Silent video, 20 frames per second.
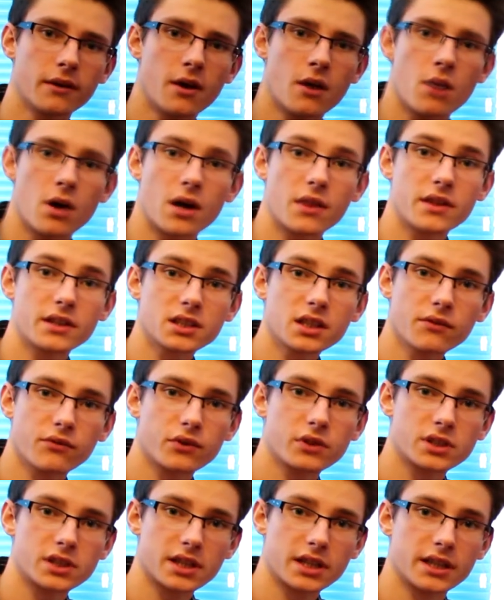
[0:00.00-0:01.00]
but the
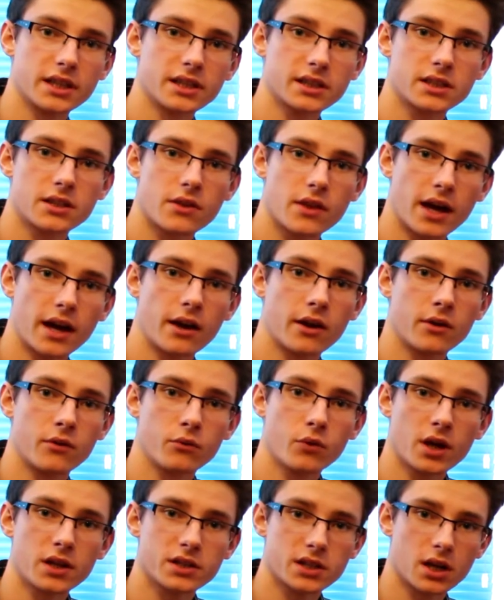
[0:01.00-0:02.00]
difference is that it
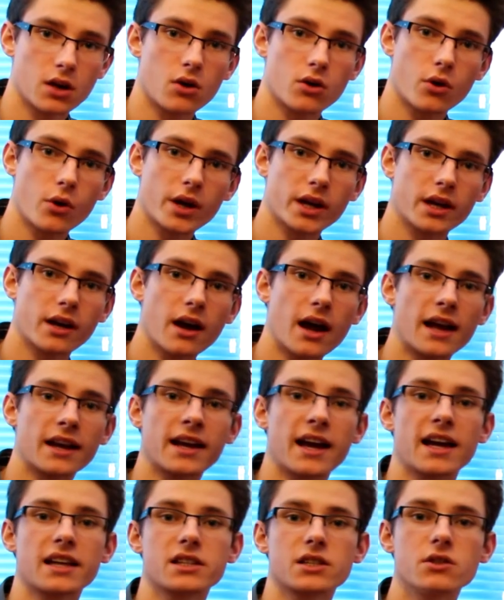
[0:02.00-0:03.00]
runs a lot quicker and
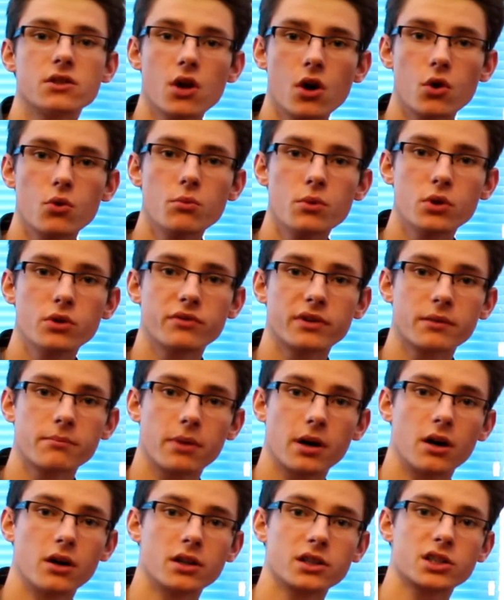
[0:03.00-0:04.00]
it has no moving
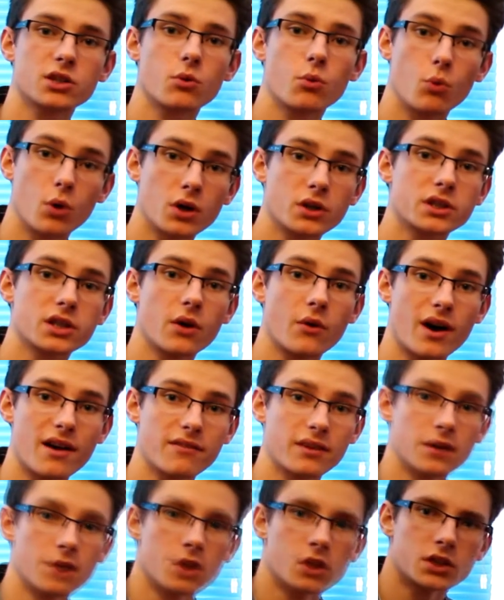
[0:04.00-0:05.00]
parts whatsoever.